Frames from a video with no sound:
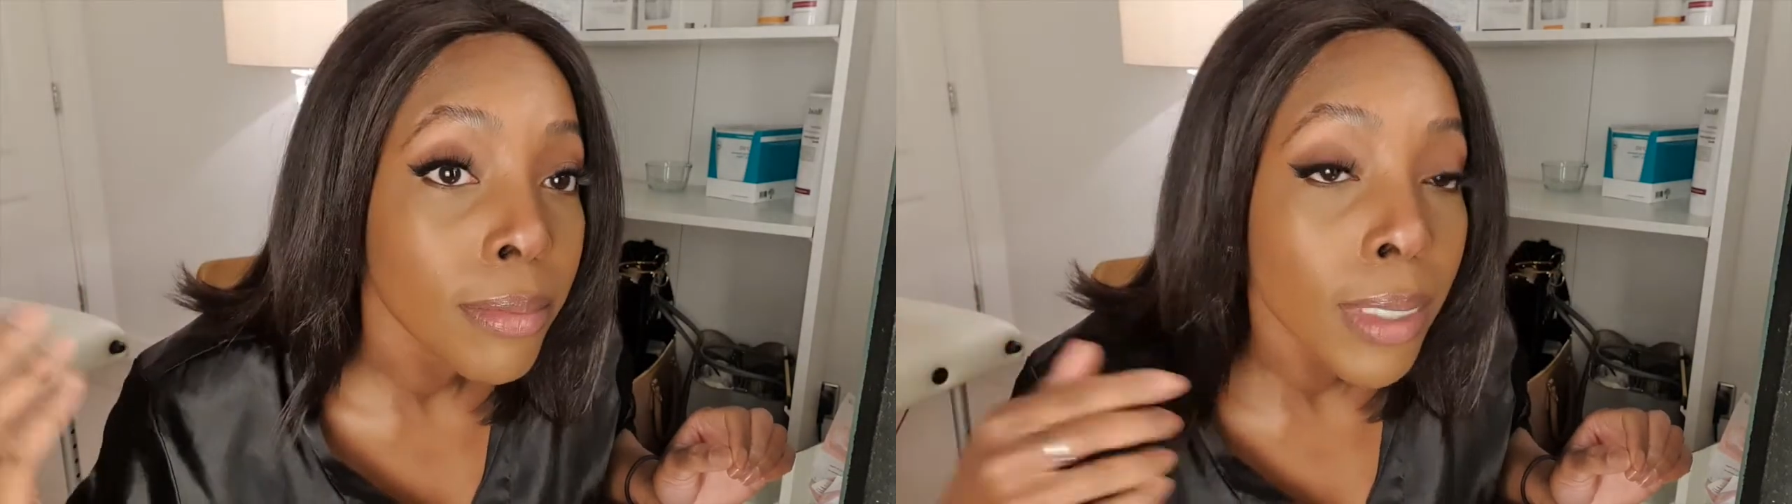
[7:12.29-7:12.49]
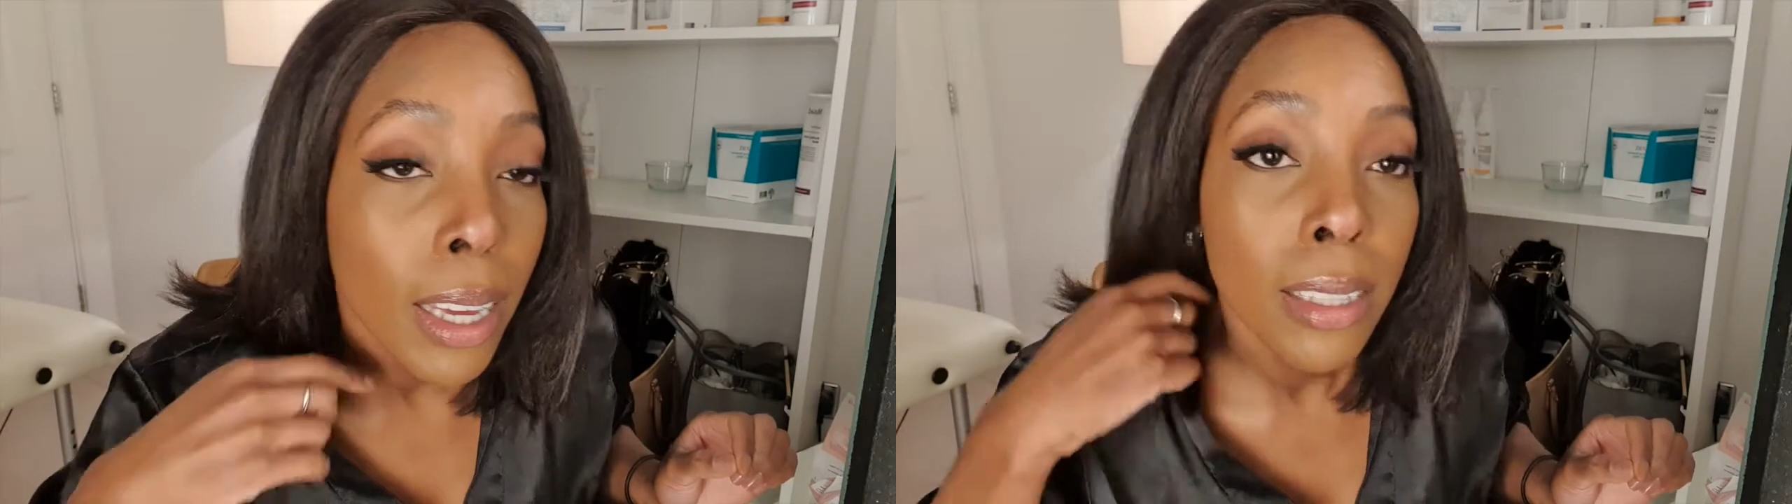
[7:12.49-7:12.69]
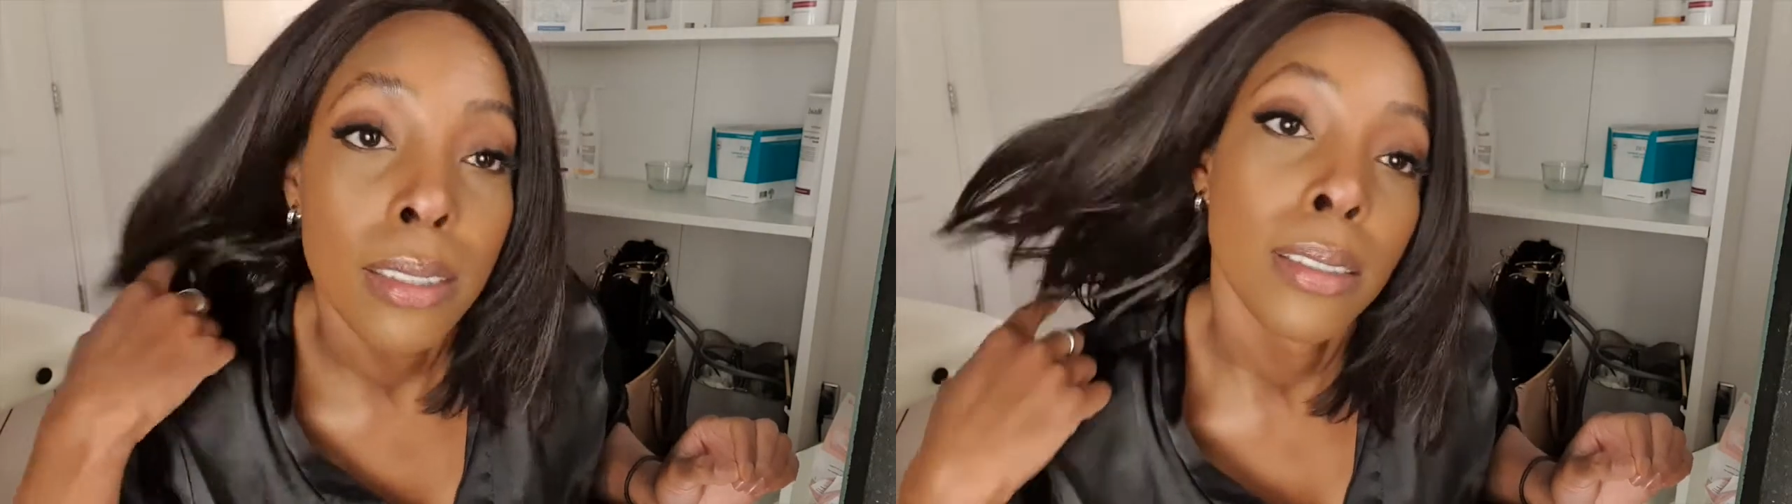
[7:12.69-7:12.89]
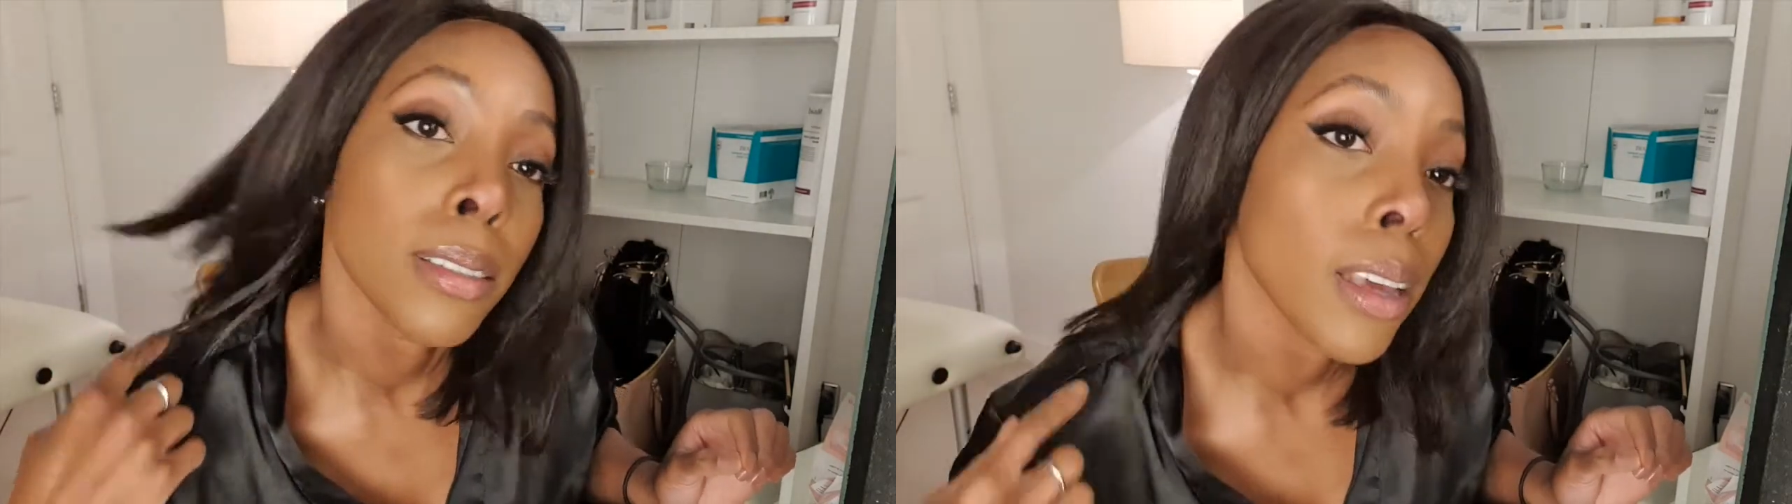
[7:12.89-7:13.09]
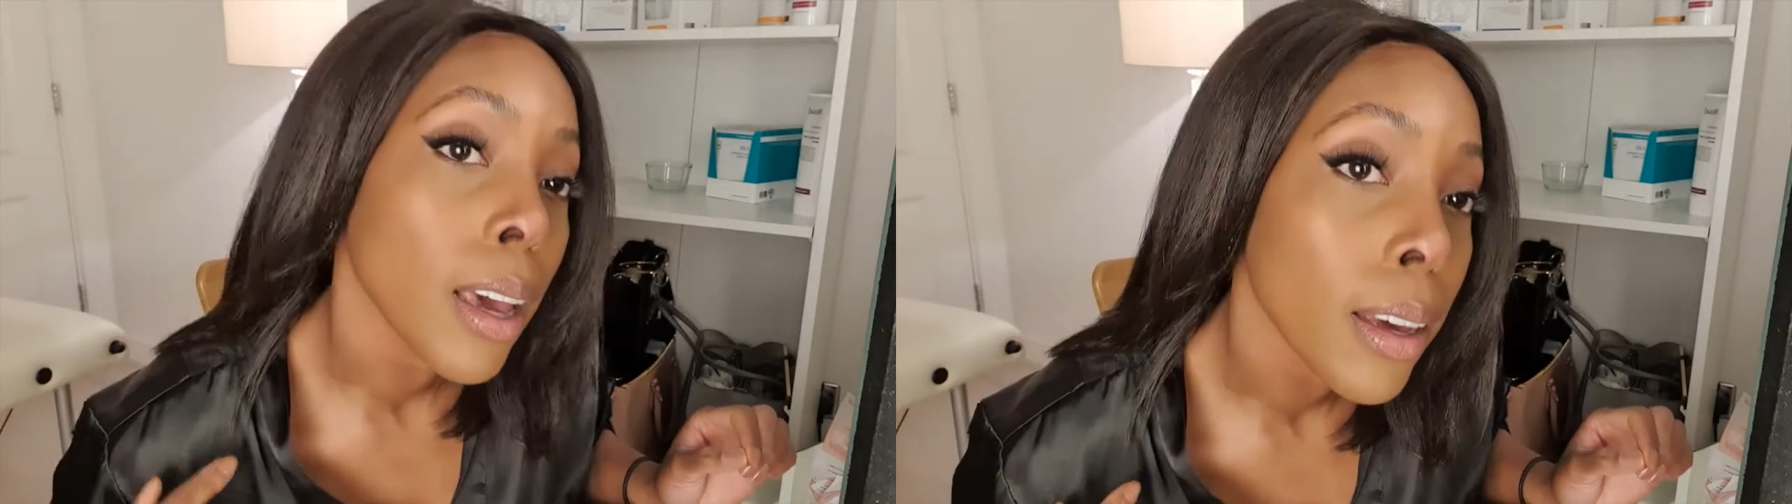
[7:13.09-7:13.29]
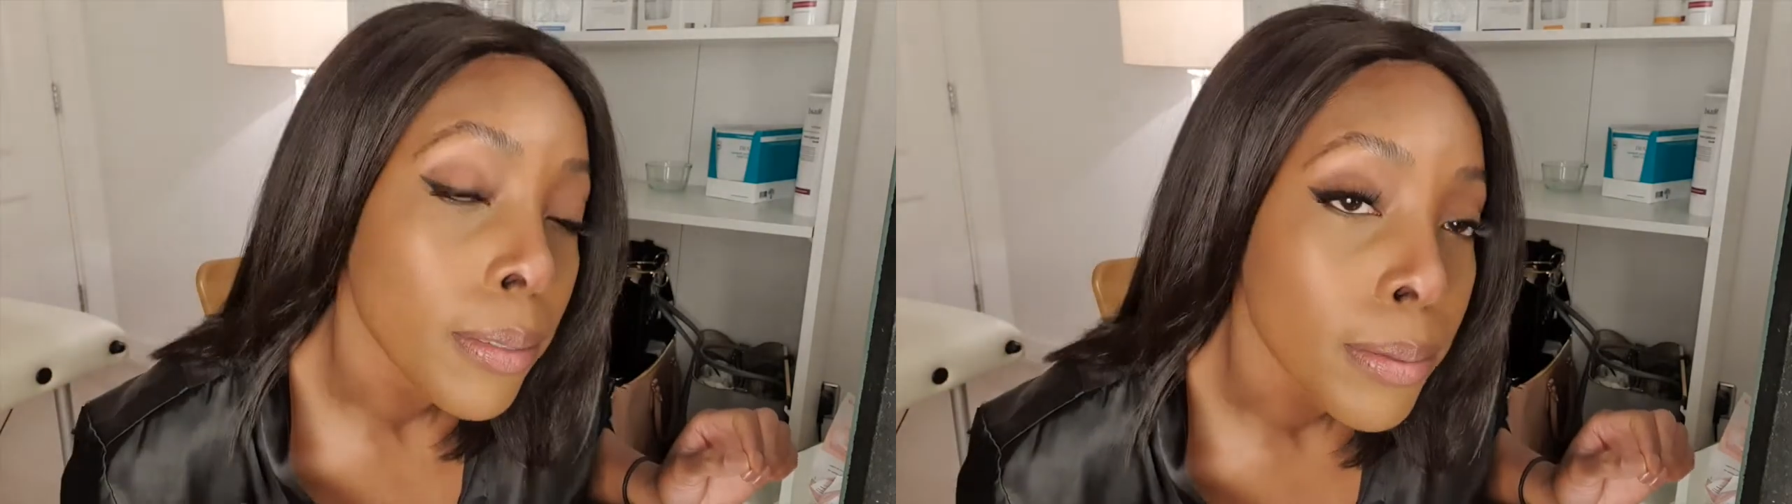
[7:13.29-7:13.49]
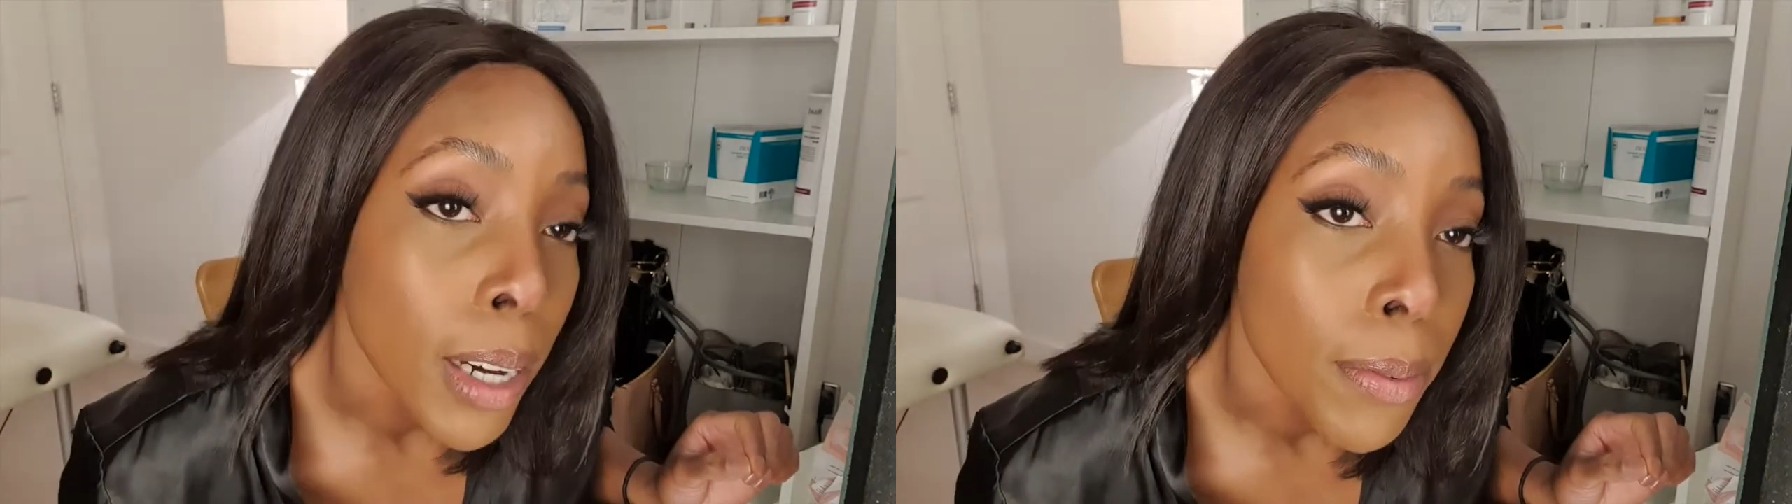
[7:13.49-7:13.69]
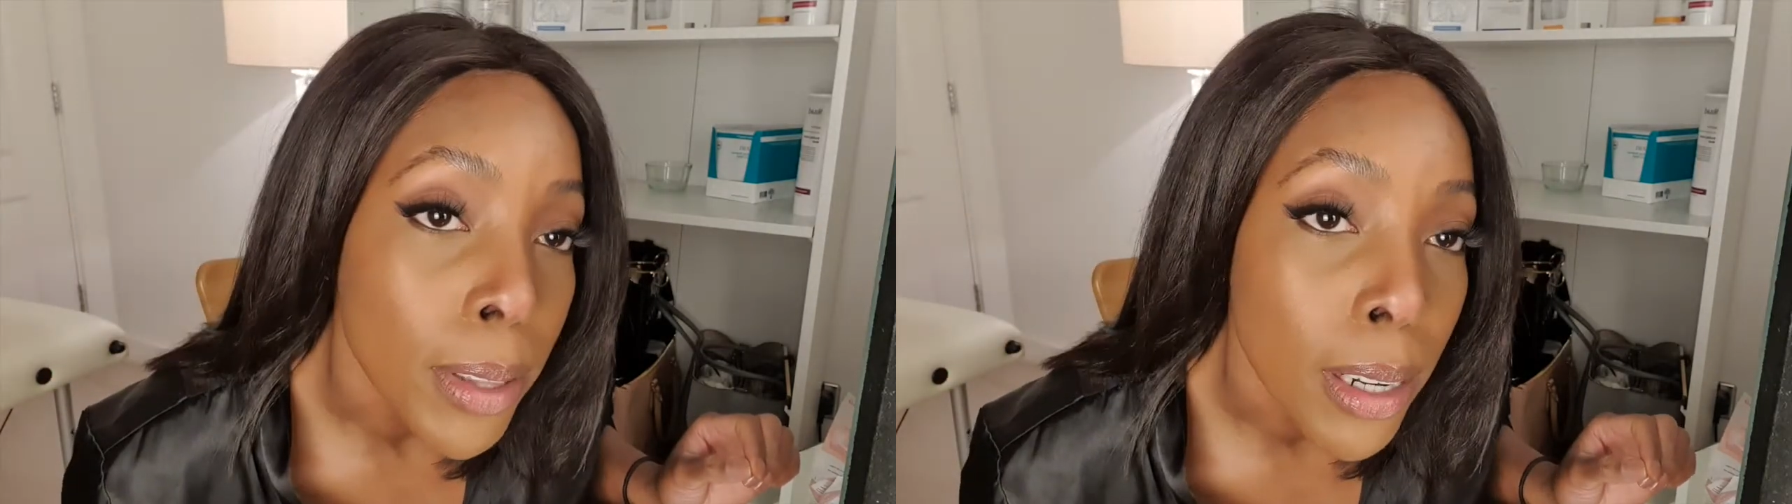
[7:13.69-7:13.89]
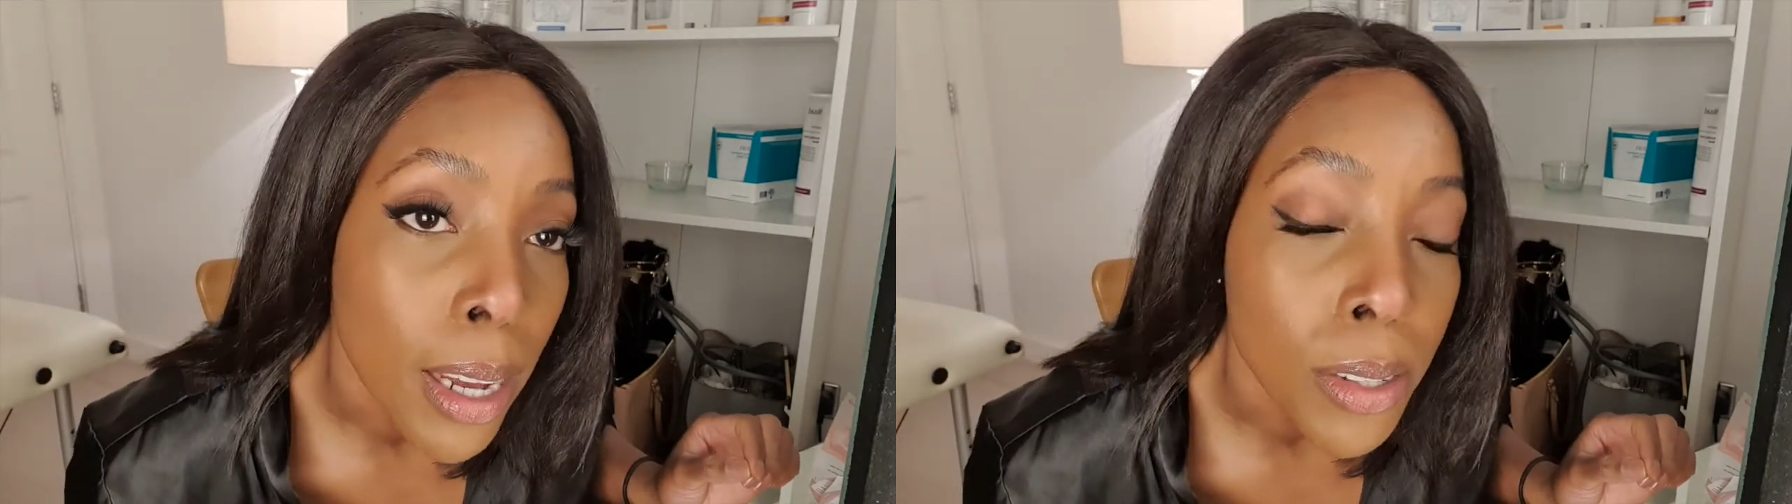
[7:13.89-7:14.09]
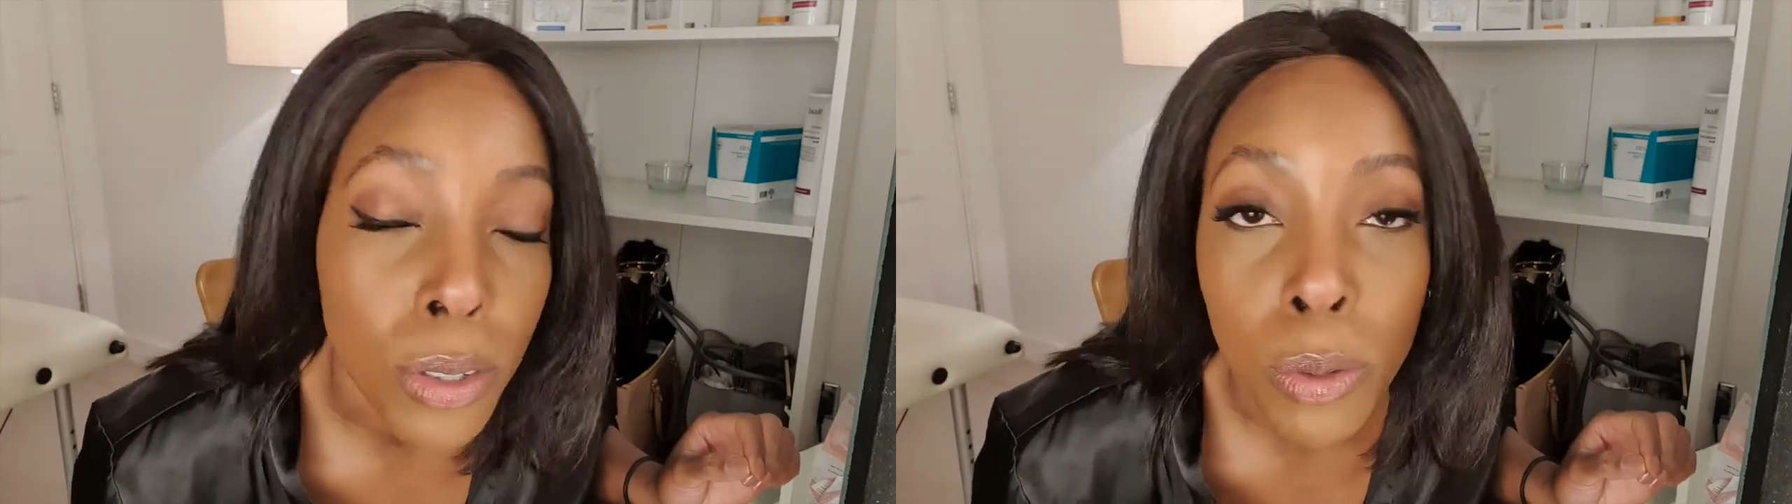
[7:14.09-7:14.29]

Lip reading: And yeah, I think the lashes